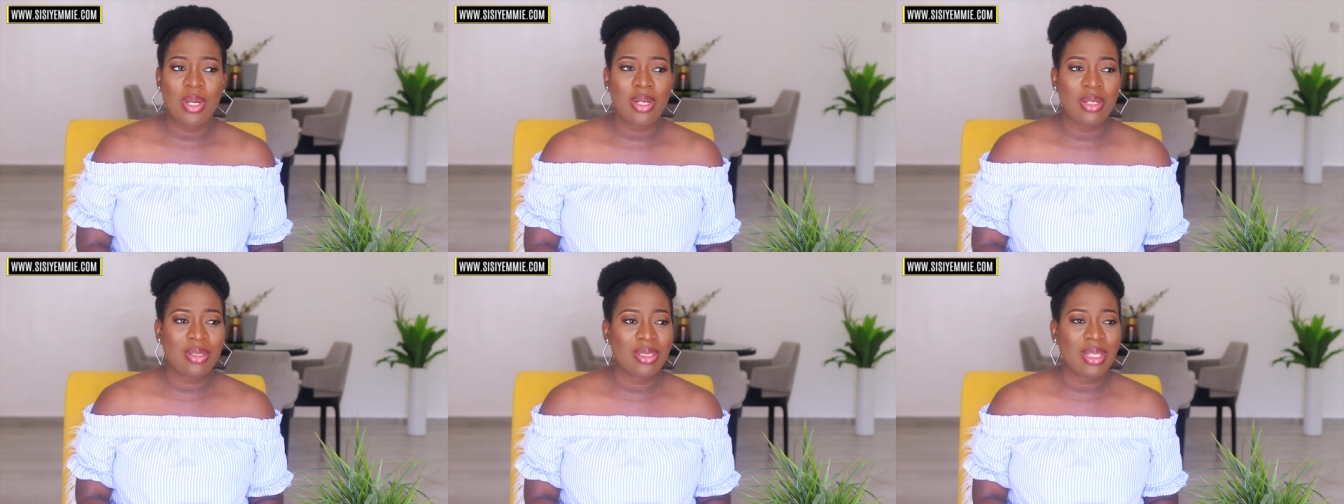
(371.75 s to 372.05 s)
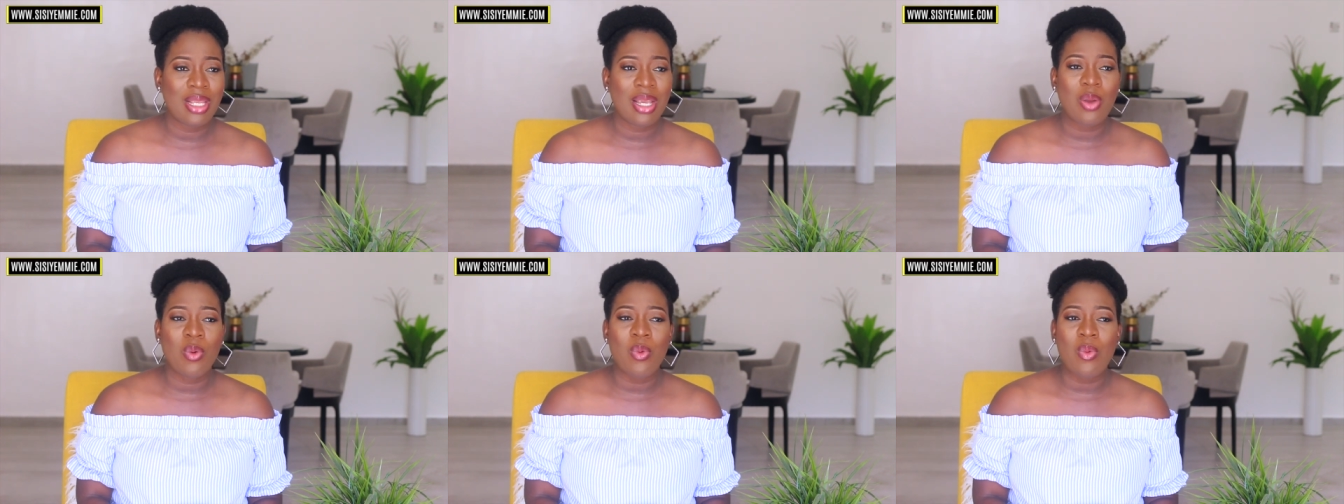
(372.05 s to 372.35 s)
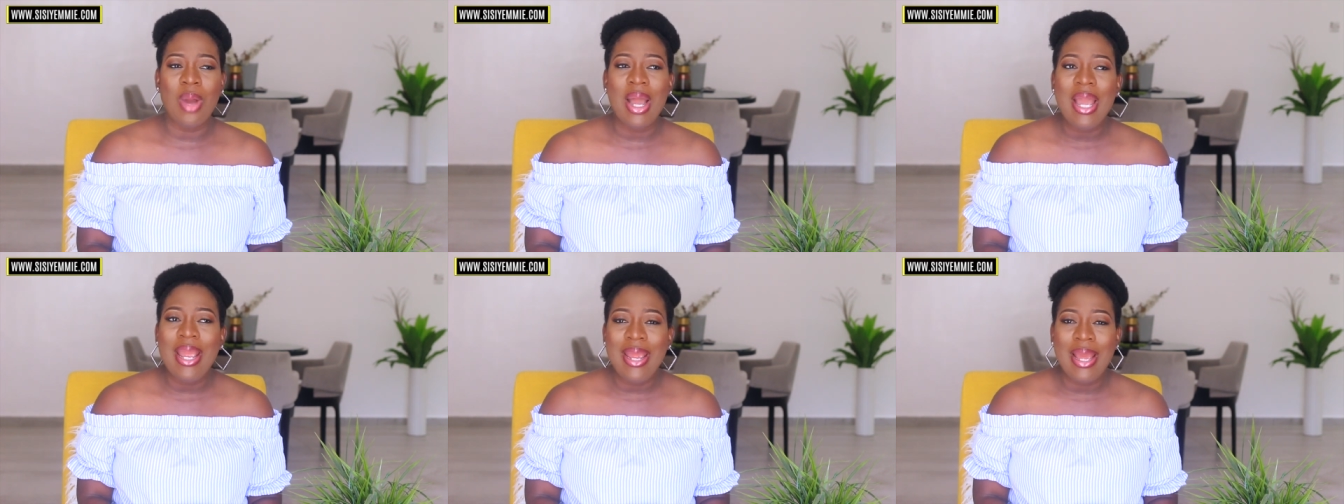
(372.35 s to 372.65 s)
And I was like,
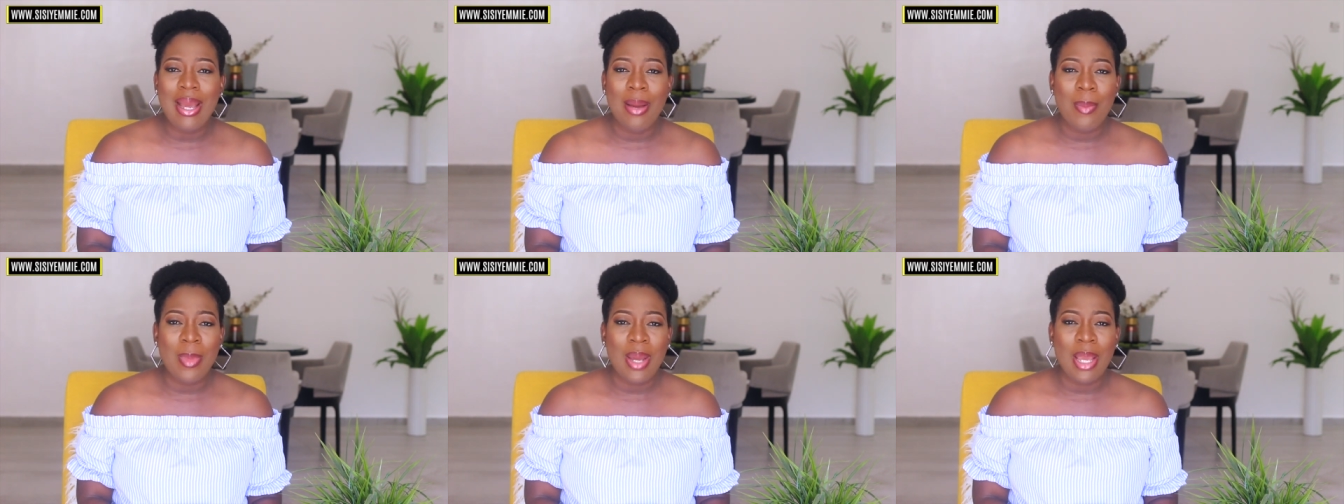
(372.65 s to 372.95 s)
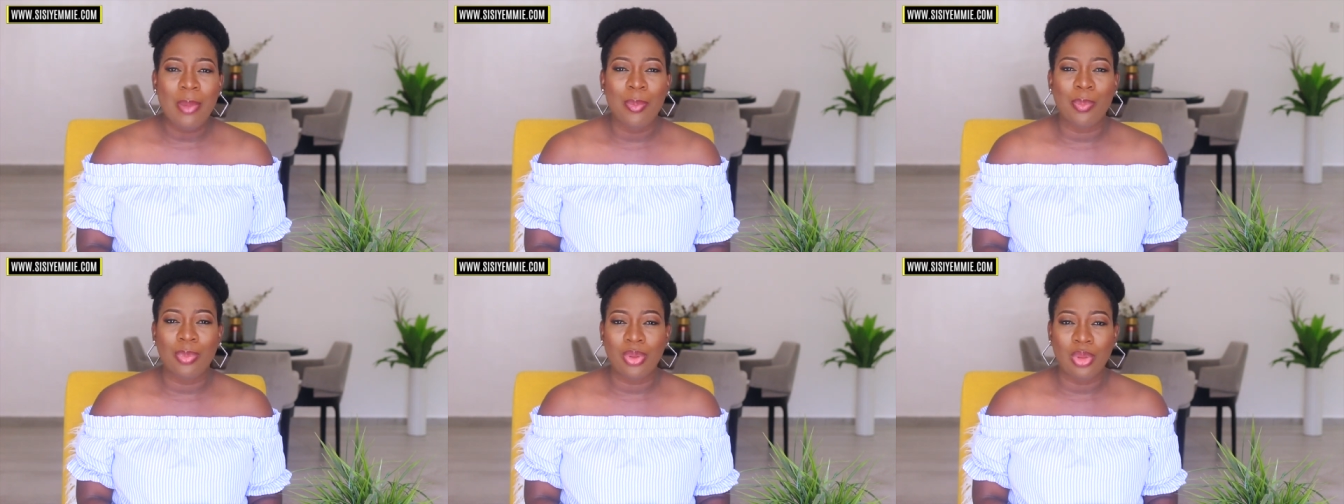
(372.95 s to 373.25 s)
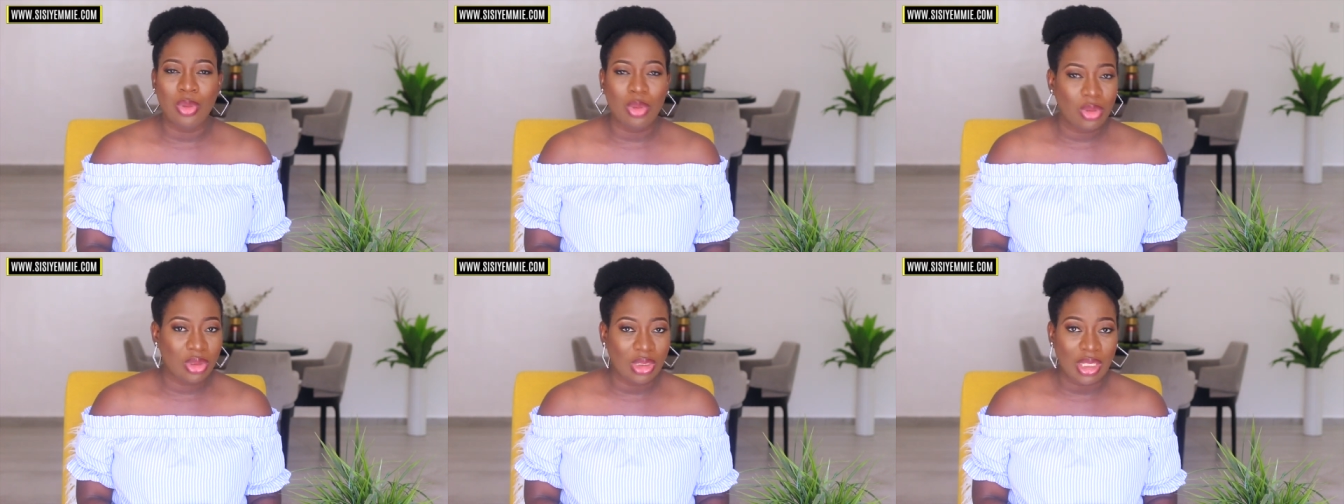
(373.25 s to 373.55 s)
why am I
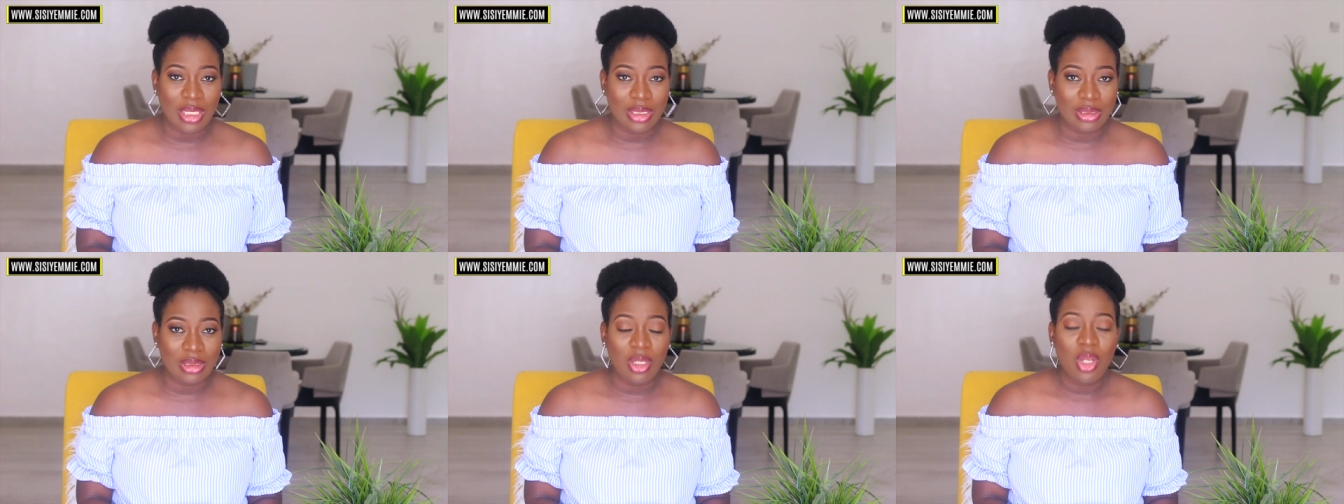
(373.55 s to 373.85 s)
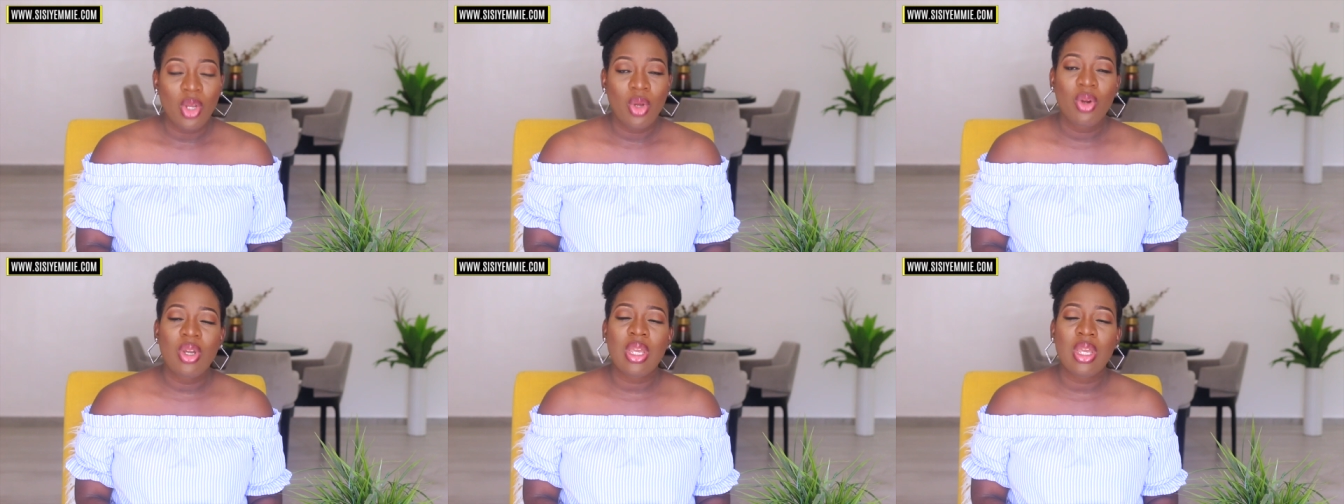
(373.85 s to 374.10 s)
bloated?